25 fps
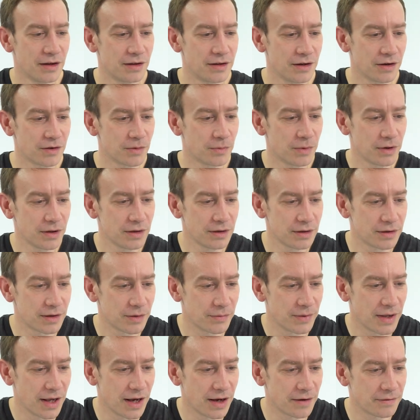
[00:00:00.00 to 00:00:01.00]
The other one
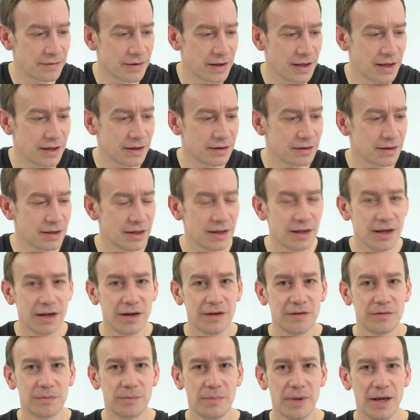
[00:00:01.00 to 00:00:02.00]
that we have here
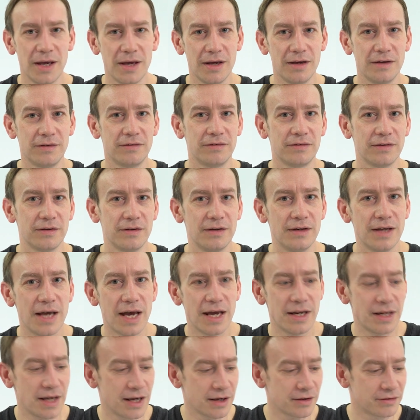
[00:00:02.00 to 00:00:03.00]
is Pearson
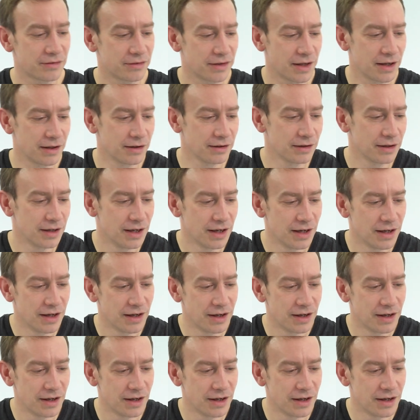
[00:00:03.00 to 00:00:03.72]
Edexcel.